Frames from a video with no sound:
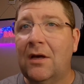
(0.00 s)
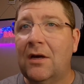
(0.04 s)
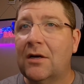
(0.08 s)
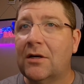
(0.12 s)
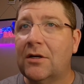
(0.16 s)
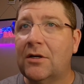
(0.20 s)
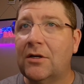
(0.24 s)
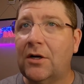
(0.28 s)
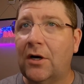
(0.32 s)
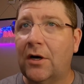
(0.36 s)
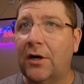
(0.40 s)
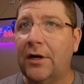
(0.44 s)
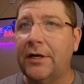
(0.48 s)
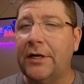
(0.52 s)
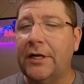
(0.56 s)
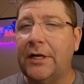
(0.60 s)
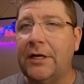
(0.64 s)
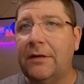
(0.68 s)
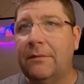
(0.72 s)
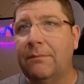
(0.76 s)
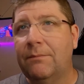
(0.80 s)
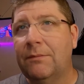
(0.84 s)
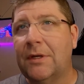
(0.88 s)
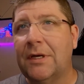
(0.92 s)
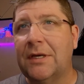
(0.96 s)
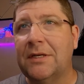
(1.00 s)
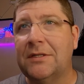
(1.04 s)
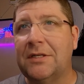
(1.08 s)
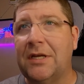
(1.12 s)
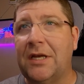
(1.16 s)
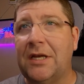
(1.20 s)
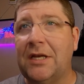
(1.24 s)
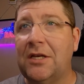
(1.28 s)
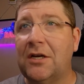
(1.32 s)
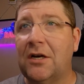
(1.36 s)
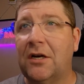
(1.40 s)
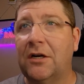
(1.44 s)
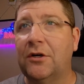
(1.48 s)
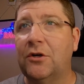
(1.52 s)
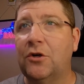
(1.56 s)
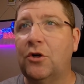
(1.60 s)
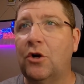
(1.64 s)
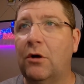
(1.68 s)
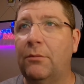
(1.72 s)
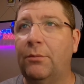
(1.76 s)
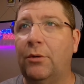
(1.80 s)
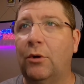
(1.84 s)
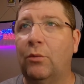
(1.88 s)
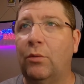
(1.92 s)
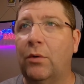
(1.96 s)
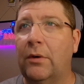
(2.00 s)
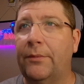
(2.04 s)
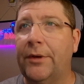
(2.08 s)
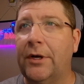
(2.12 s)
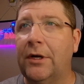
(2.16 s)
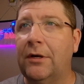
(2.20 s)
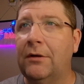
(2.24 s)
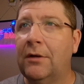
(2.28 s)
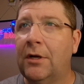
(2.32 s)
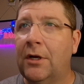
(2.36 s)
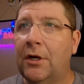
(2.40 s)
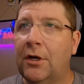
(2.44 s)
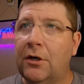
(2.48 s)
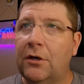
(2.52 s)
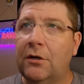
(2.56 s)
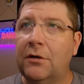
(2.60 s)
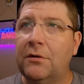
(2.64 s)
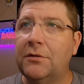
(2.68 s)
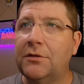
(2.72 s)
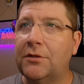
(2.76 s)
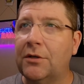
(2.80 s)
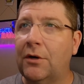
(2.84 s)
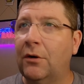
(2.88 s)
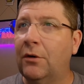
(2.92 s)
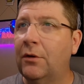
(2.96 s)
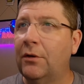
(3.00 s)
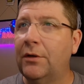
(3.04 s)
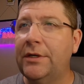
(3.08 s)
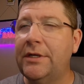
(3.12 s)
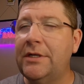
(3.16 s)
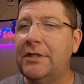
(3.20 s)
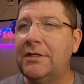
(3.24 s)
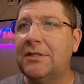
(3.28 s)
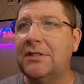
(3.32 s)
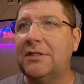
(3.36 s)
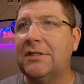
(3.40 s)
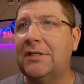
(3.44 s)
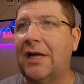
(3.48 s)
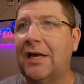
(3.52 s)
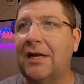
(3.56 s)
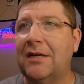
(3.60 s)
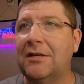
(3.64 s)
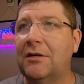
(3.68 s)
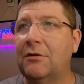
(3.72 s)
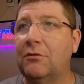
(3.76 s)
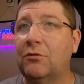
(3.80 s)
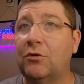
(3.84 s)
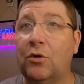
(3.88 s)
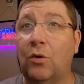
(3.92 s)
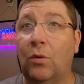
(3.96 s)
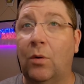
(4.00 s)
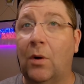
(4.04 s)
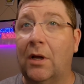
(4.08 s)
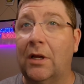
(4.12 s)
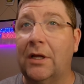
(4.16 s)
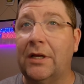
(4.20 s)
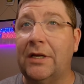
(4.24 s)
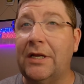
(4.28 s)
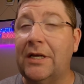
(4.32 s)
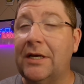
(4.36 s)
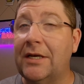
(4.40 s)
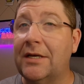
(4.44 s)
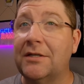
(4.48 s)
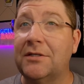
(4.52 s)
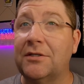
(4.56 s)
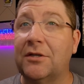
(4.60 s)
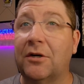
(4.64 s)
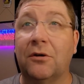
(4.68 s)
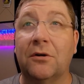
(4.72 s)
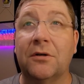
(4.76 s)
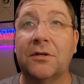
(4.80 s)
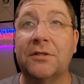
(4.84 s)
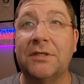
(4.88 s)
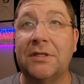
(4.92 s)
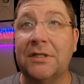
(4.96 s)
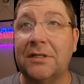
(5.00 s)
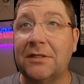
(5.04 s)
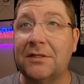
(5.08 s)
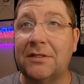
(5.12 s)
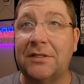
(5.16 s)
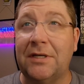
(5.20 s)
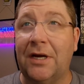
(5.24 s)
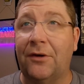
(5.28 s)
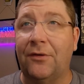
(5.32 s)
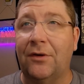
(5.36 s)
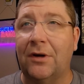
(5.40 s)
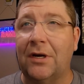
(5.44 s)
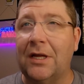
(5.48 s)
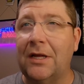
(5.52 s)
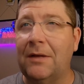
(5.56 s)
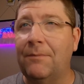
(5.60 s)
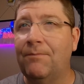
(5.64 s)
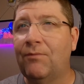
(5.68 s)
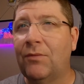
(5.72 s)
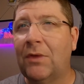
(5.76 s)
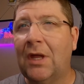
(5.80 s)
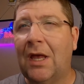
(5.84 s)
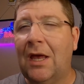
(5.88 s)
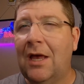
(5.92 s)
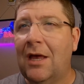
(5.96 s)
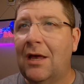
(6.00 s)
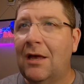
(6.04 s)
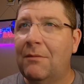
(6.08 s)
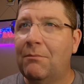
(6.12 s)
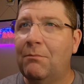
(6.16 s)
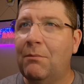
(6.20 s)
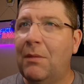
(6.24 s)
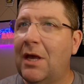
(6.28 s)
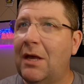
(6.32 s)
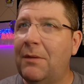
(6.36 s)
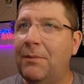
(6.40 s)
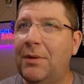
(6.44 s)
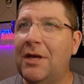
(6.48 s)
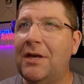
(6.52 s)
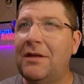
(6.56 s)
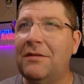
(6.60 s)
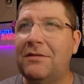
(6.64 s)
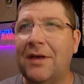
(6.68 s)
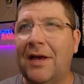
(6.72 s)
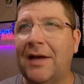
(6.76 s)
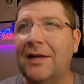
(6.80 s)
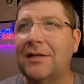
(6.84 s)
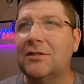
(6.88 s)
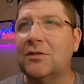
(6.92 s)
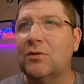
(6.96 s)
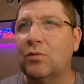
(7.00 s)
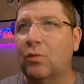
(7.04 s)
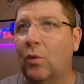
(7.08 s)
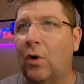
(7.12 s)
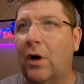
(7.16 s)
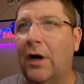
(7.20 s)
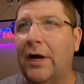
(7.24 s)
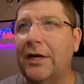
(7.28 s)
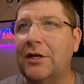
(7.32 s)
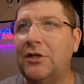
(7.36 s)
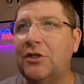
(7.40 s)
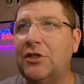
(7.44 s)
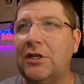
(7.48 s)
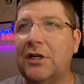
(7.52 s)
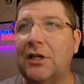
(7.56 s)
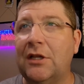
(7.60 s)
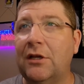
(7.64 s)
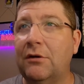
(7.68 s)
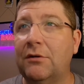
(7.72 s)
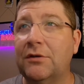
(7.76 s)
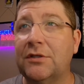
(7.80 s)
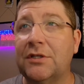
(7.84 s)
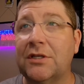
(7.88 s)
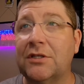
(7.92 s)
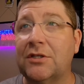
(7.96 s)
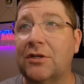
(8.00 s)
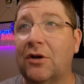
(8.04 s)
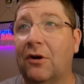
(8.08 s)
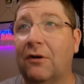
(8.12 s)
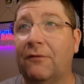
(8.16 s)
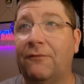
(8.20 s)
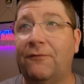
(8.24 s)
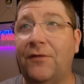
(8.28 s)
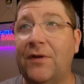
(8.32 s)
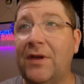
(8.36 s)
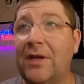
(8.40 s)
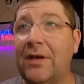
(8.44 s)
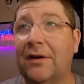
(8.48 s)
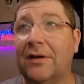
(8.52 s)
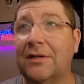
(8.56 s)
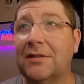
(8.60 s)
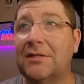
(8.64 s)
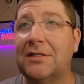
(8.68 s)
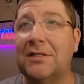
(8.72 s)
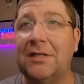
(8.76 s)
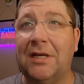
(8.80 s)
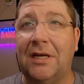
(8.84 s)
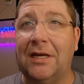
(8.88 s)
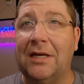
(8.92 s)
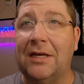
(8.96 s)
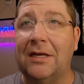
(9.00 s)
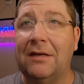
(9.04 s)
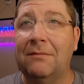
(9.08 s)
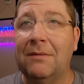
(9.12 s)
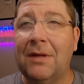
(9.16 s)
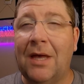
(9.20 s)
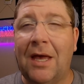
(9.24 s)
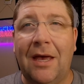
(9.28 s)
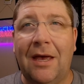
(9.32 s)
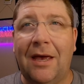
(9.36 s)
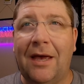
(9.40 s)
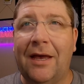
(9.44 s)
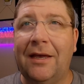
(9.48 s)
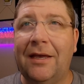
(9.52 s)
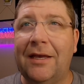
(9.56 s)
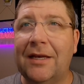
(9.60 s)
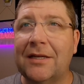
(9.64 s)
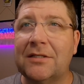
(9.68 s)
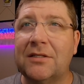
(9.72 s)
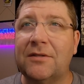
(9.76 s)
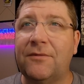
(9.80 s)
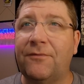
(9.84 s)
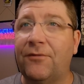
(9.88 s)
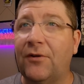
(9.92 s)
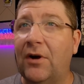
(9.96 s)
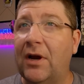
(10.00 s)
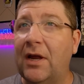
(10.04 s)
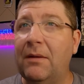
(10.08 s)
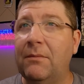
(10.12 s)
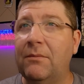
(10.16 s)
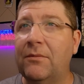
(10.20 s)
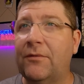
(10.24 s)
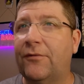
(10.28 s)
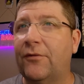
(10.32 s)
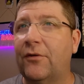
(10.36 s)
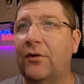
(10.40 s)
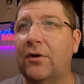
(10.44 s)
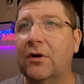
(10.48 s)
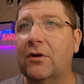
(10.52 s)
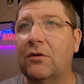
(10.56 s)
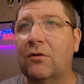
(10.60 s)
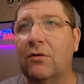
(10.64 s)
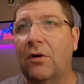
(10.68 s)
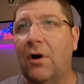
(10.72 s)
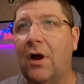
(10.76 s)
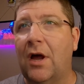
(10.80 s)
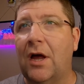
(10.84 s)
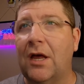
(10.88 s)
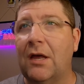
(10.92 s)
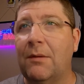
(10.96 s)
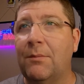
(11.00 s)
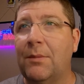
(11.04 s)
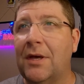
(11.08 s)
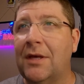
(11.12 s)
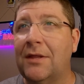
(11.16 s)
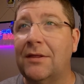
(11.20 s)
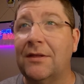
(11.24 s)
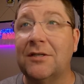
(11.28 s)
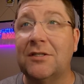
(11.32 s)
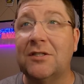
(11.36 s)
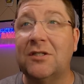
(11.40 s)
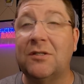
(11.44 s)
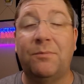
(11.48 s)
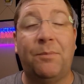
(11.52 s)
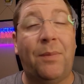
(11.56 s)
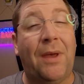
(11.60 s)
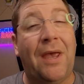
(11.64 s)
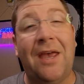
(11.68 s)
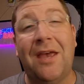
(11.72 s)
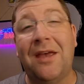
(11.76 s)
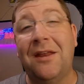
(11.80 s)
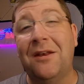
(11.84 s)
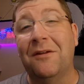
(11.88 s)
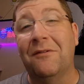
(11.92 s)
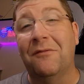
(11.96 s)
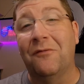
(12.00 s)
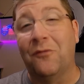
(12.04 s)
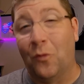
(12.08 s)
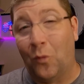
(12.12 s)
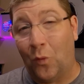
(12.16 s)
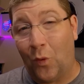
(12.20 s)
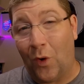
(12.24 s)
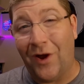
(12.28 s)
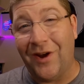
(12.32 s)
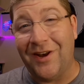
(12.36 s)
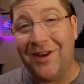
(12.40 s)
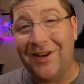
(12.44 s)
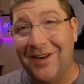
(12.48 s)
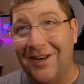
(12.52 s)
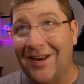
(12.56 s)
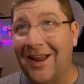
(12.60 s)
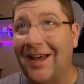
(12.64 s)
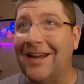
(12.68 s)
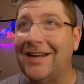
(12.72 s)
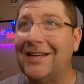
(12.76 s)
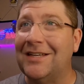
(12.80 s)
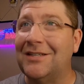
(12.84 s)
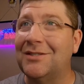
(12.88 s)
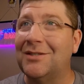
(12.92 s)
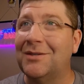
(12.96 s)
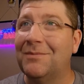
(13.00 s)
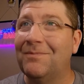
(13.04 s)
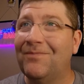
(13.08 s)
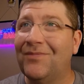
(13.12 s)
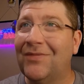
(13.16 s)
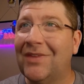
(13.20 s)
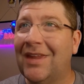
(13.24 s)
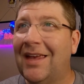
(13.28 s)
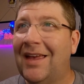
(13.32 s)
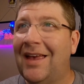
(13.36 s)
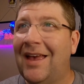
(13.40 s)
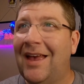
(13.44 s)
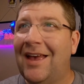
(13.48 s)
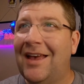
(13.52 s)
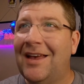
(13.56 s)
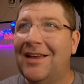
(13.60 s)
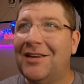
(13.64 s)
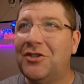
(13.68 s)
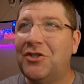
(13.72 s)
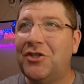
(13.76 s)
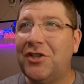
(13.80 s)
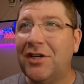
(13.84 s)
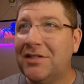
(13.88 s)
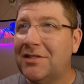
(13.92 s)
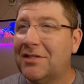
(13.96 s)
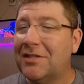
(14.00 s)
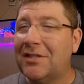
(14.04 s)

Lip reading: Connie is a young noblewoman whose only standout quality is her sincerity. Maybe that's why she loses her fiancé and gets framed for a crime in the span of one night. Just